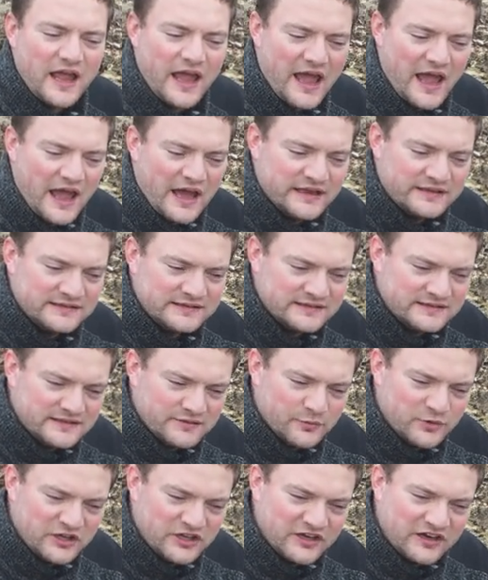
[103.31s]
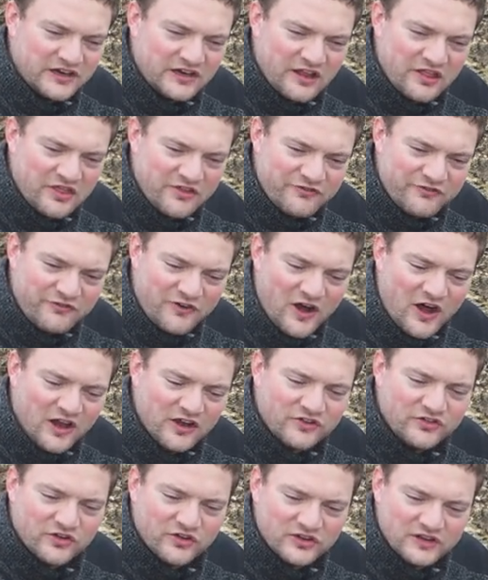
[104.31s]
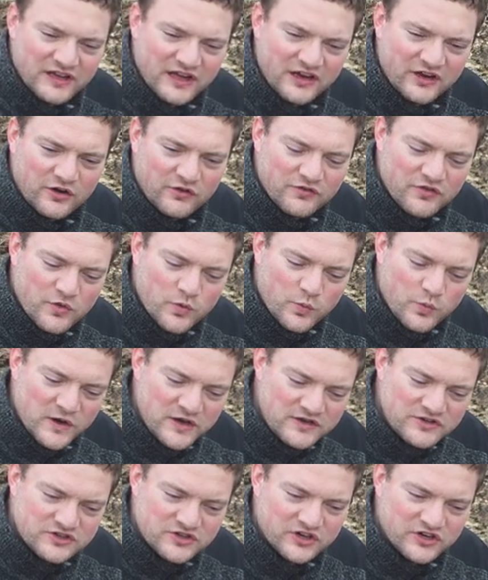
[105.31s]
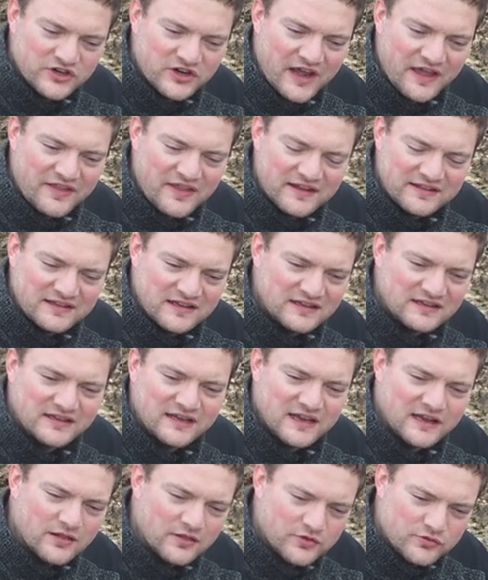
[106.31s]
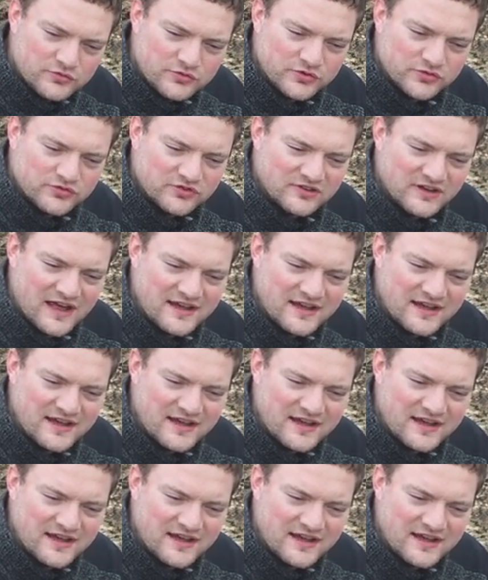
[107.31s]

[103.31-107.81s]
And we did it in the fall, so it laid over the winter, and that didn't kill the roots.